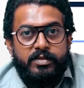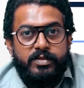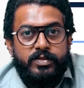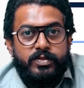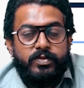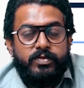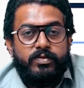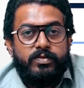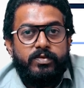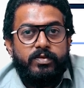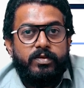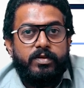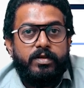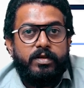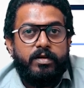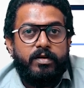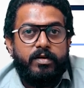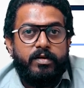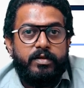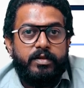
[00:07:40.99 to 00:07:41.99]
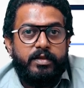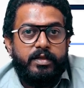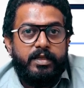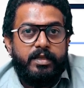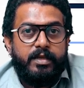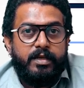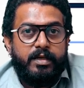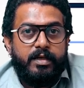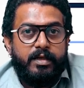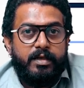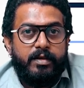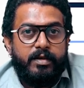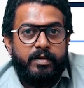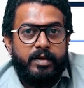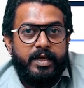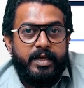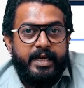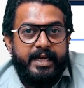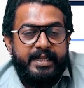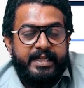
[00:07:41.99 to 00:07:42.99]
So, the
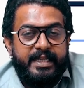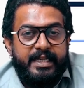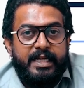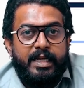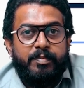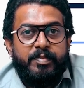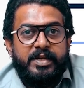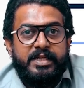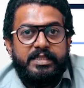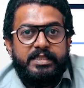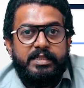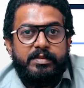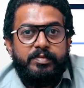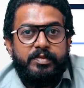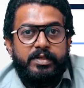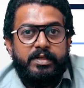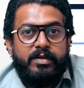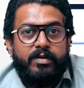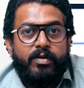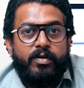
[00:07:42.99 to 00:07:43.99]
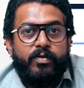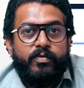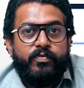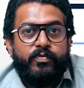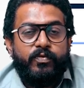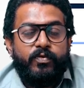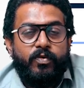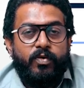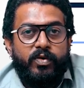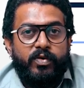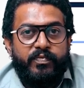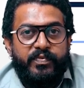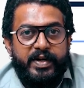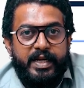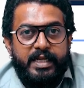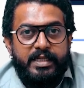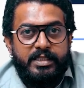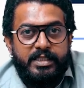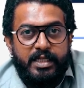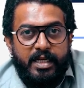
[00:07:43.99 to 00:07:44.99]
ethical principle of
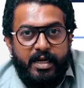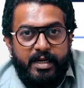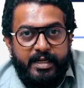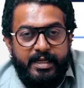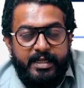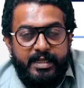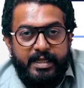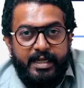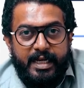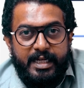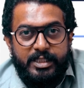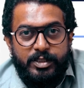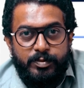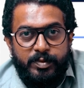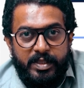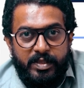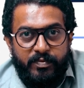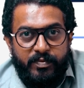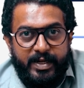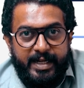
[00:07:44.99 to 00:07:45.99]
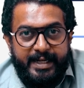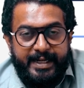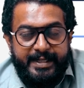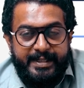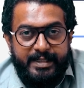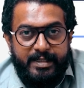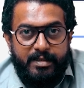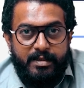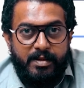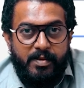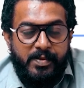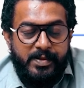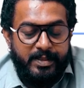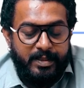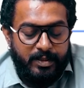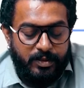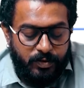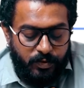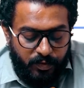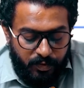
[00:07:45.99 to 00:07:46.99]
confidentiality has been violated.
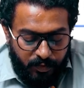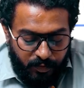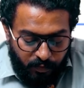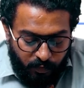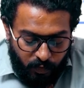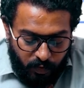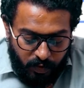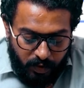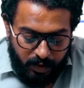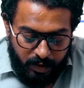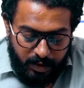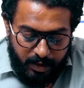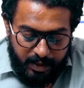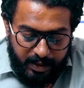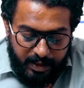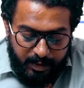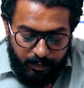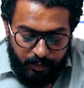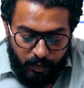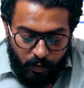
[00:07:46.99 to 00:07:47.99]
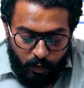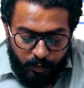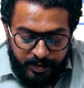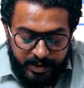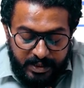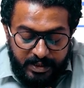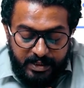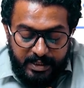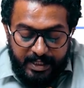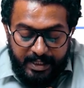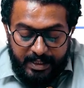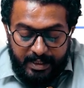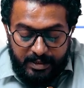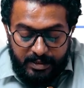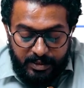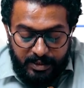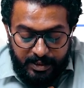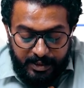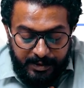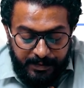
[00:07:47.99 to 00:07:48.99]
So, what are the options? Let
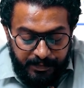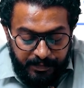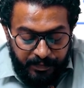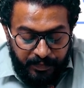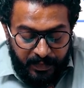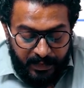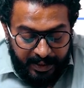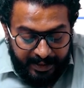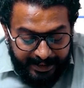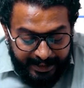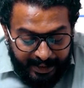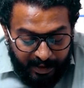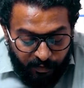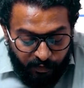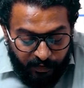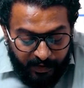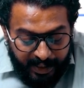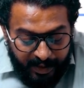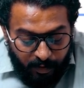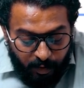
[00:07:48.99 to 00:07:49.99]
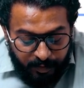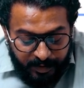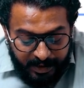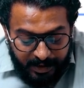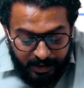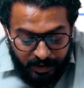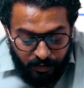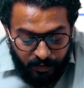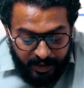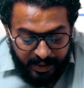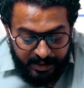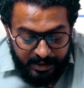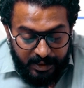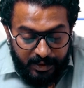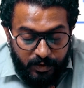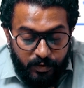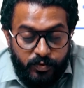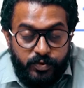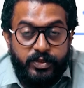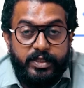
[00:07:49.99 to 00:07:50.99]
us see. There are 5 options. You can
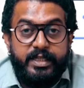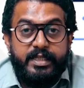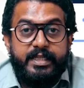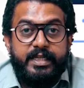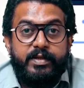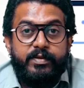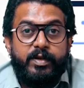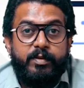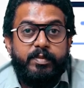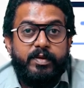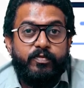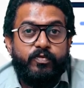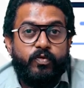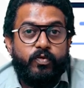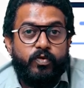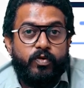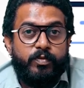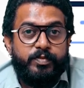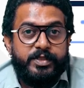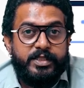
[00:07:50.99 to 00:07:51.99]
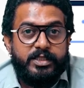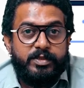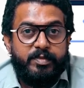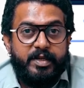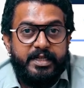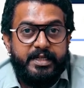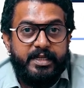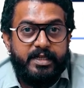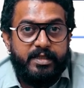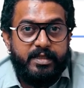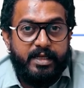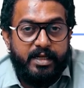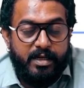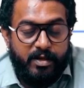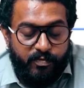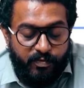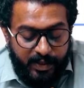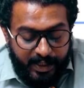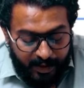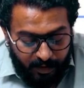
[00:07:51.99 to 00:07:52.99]
see usually there will be 4 options, but here there
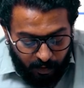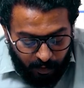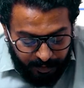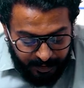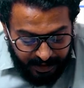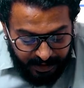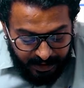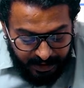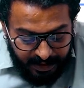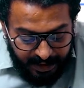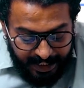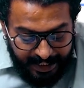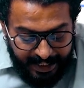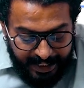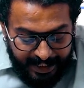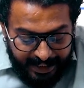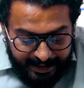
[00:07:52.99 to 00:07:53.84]
are 5 options.